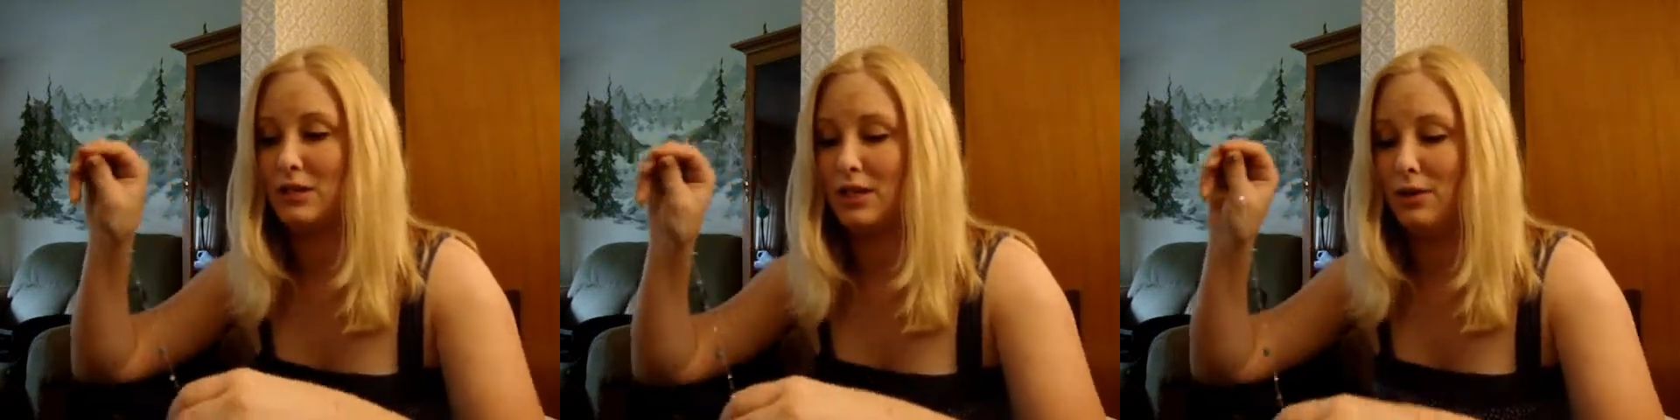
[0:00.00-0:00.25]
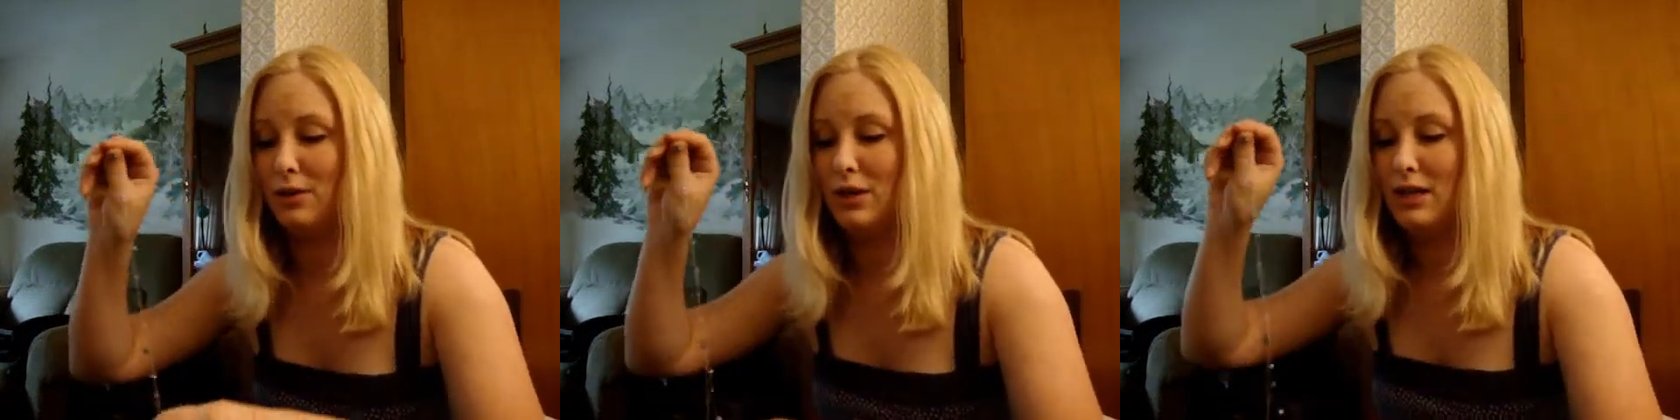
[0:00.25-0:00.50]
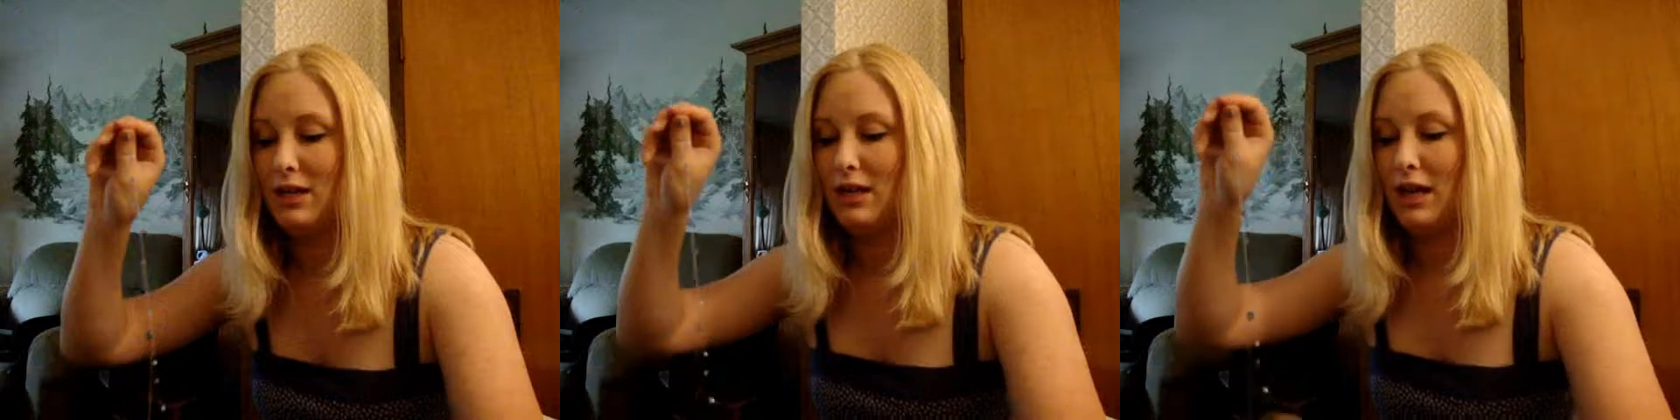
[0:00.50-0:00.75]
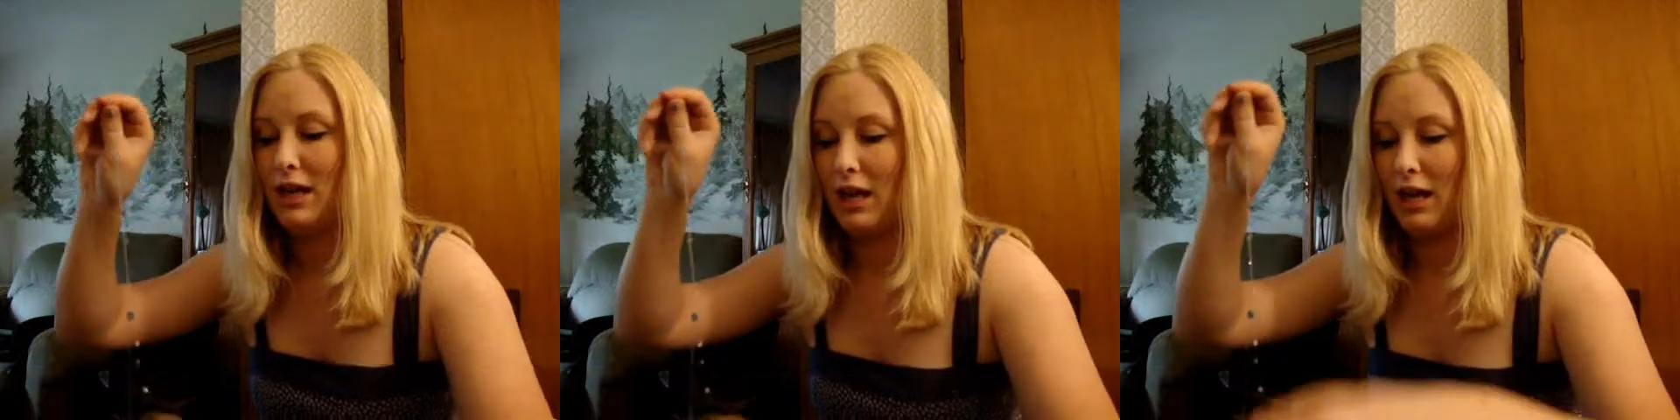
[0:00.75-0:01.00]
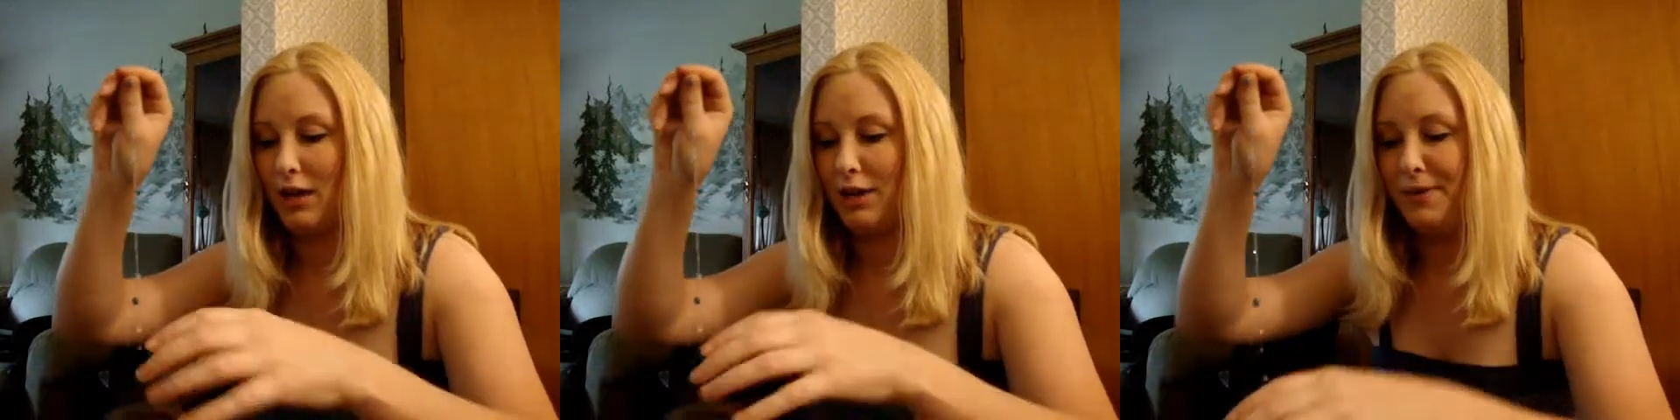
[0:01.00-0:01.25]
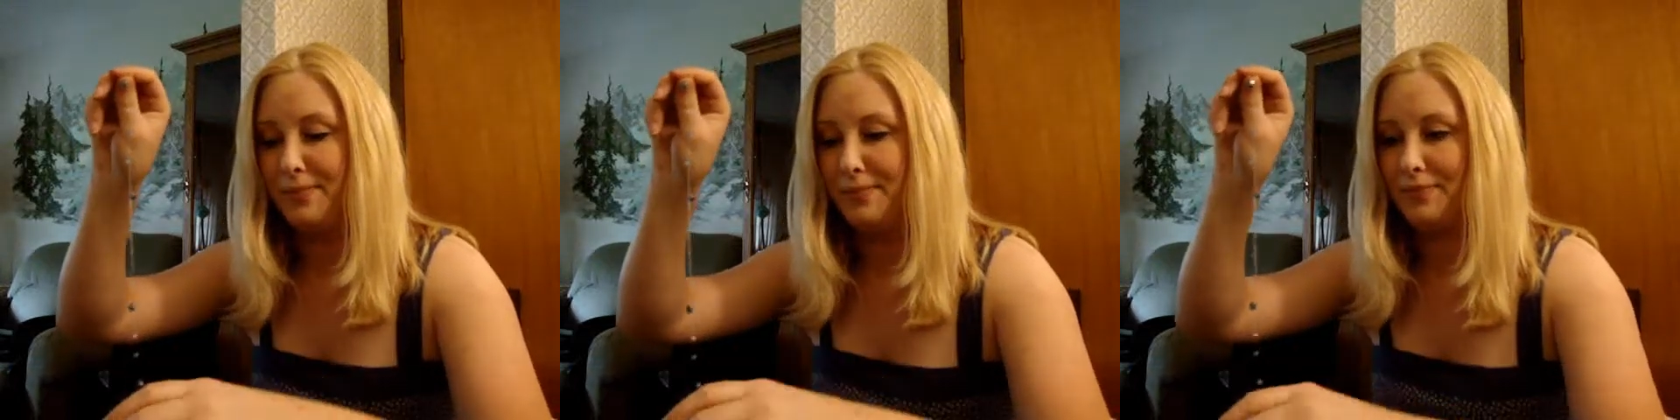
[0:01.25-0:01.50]
so
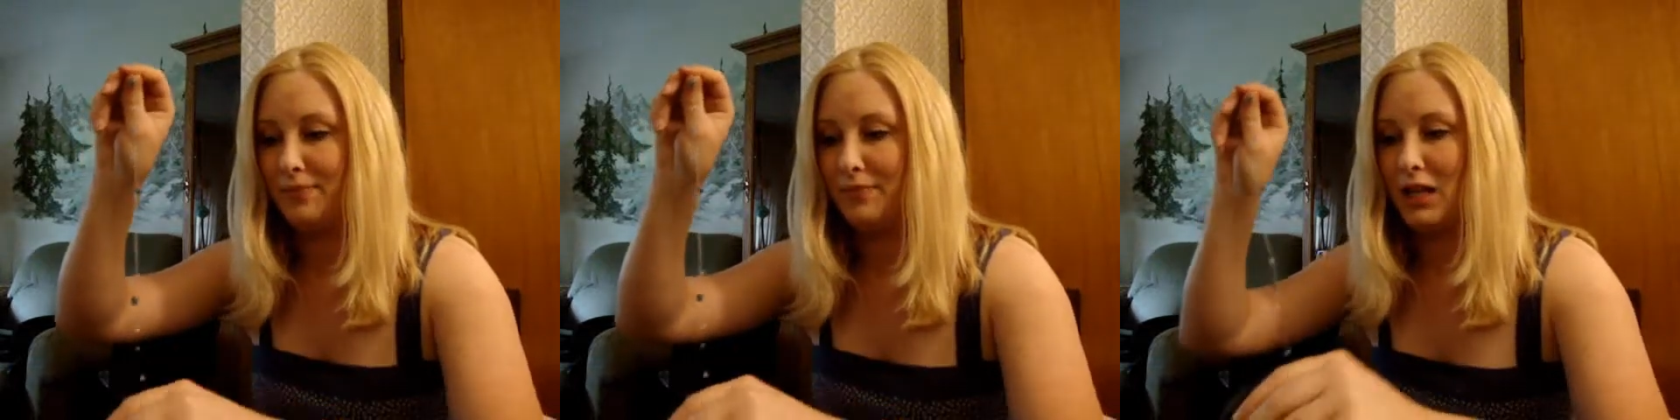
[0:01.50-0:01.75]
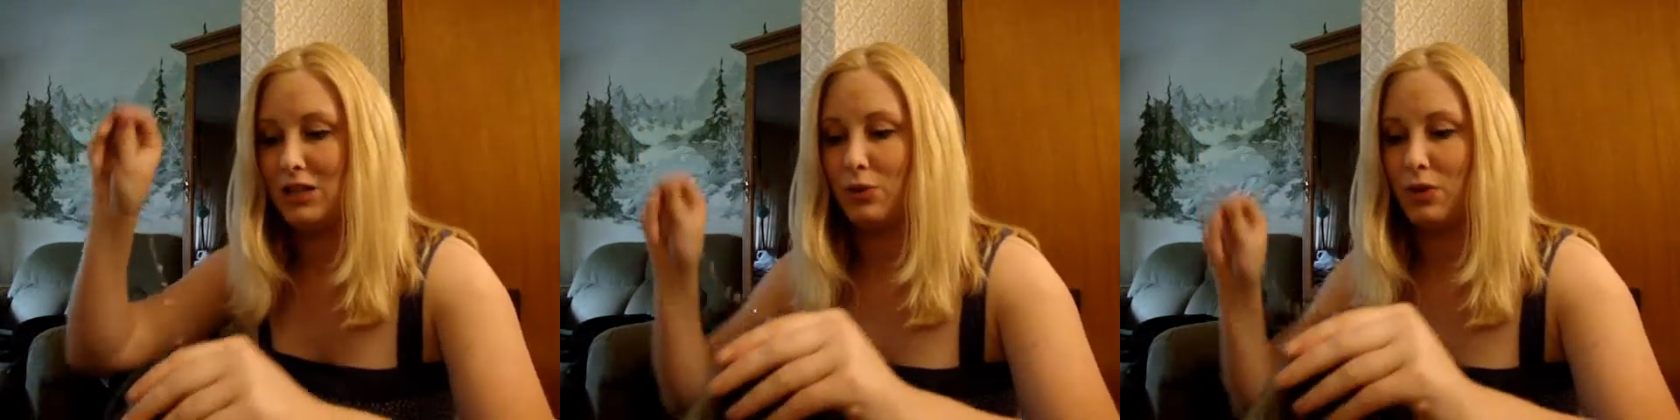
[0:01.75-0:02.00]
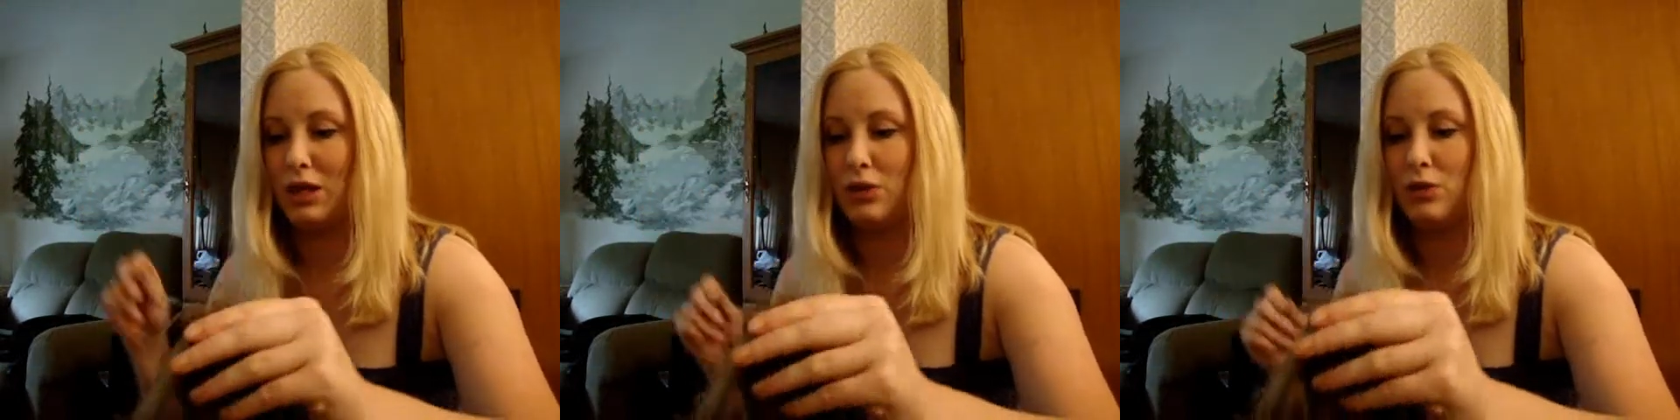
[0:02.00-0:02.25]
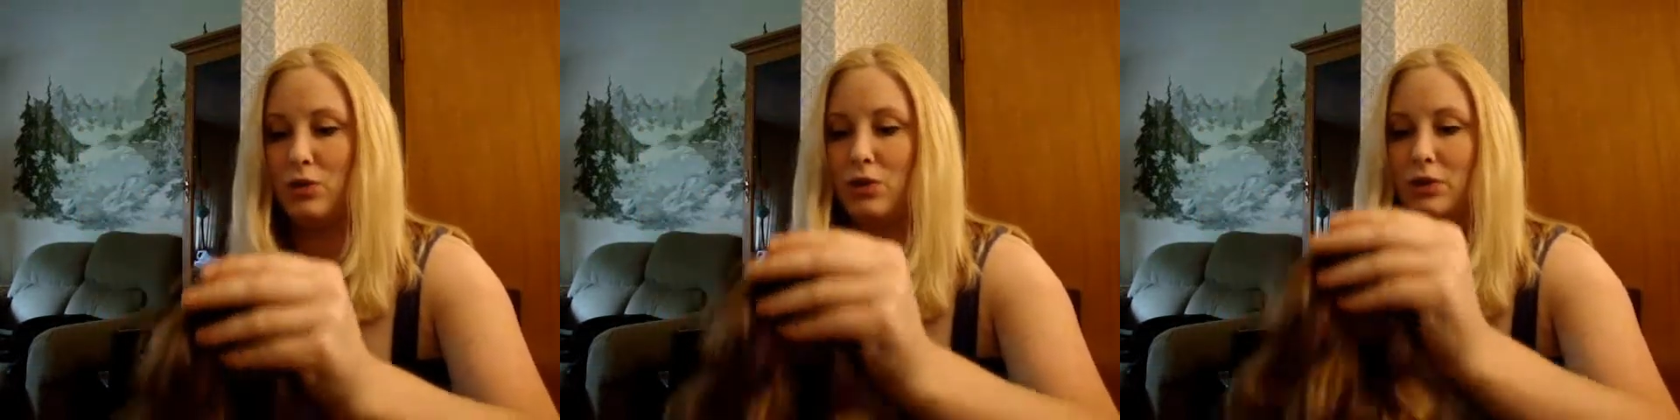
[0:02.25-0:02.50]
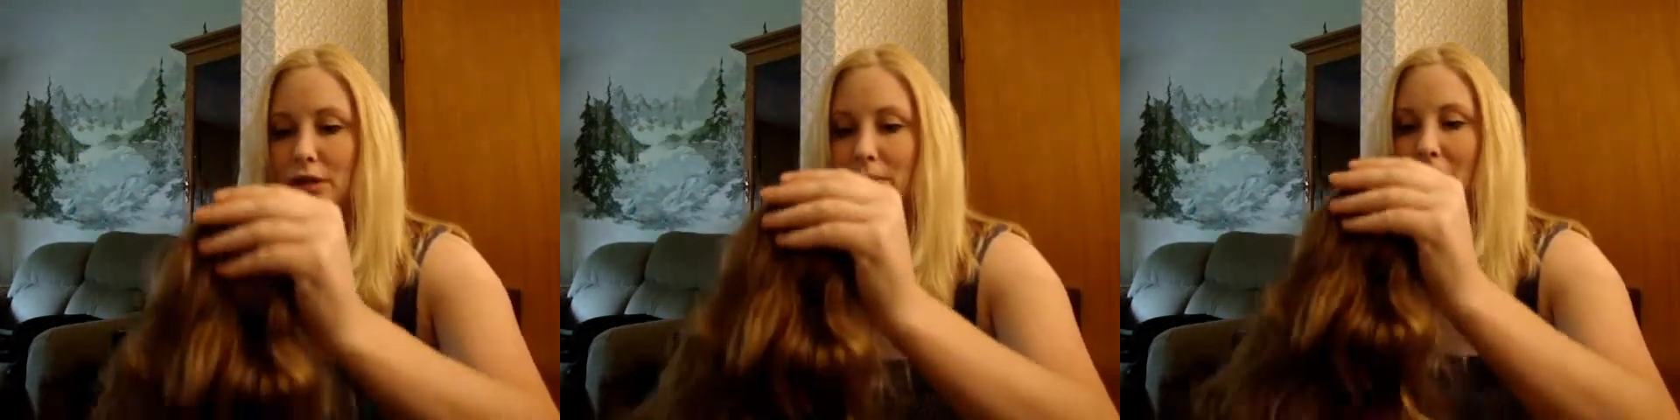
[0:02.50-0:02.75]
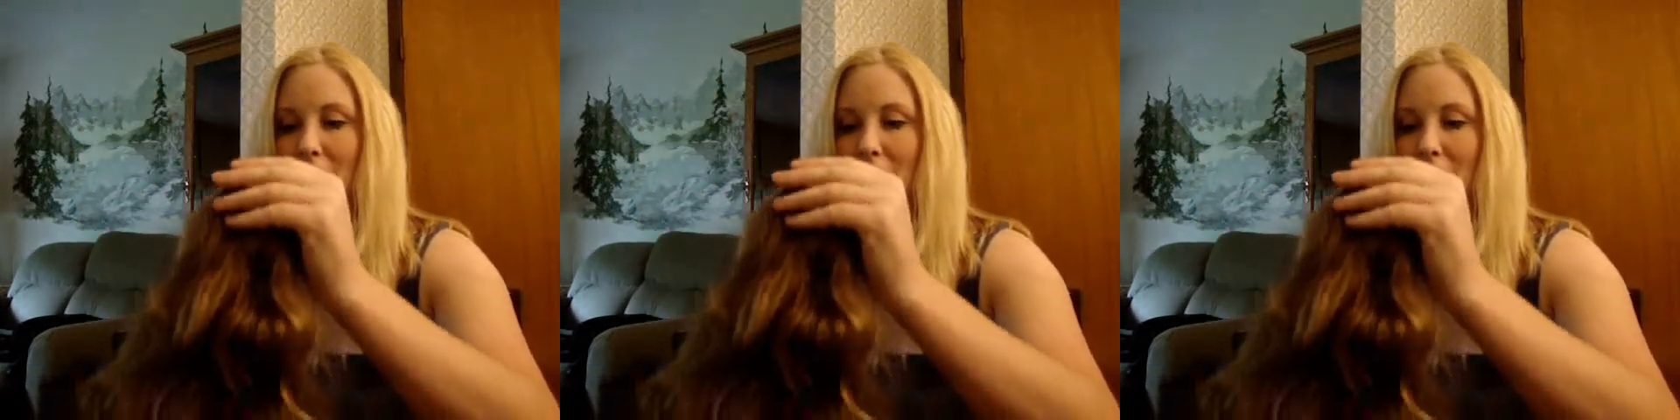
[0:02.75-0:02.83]
it's really cool to be